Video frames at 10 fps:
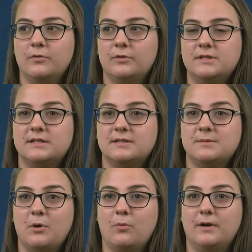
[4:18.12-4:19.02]
of reasons,
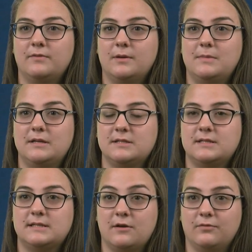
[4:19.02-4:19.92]
but one of them is
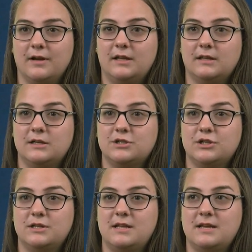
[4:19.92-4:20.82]
self
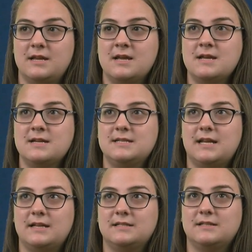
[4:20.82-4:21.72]
regulation. They
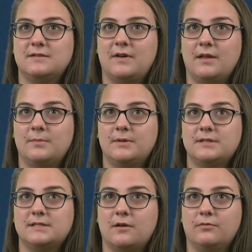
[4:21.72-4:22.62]
tend to develop
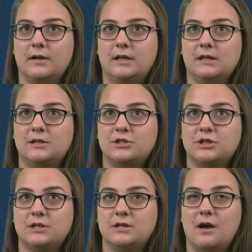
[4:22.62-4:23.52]
self
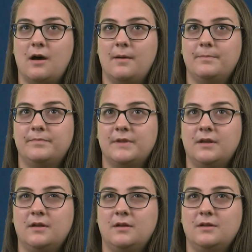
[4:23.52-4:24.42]
regulation um,
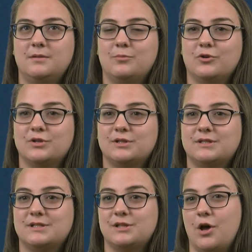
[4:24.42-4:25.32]
more
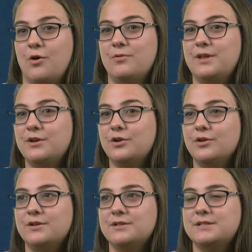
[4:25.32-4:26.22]
slow than
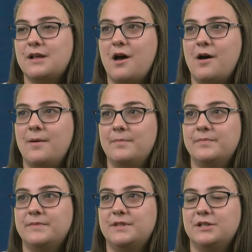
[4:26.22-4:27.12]
girls.
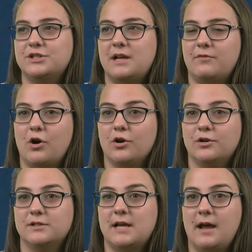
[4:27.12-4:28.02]
Um, they just have a
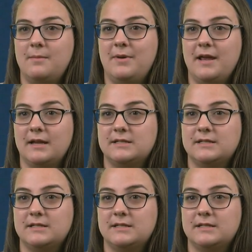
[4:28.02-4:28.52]
harder time paying